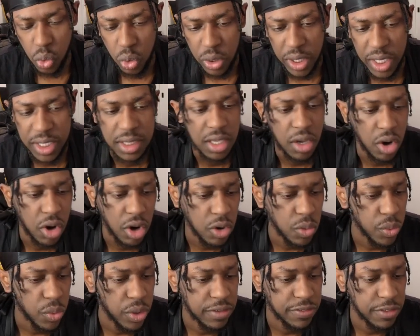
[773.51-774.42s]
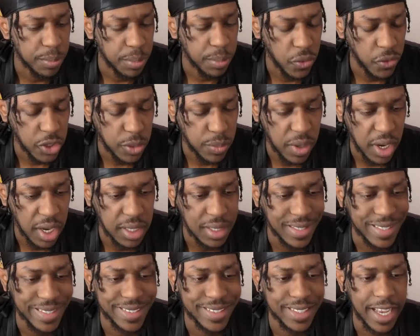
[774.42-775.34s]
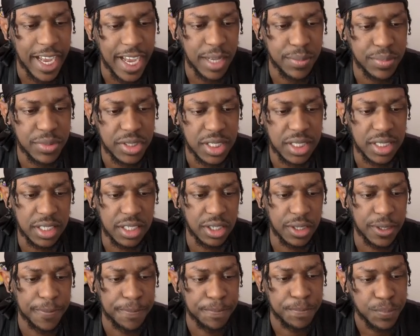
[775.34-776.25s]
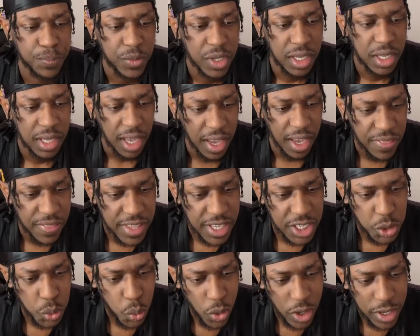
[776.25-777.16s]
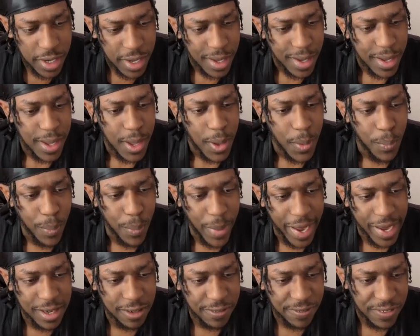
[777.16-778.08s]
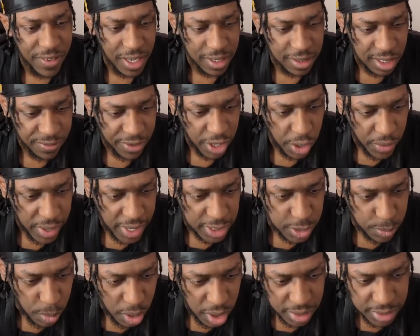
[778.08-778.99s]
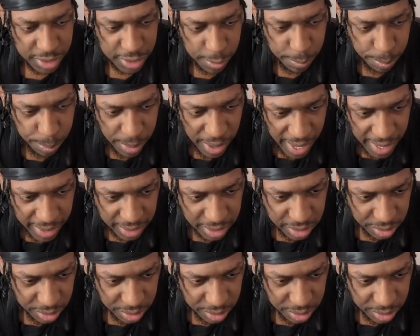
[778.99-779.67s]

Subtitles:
Like, the artwork for Pokemon is top tier. And this one, Manaphy, I love how it has Mons in the back.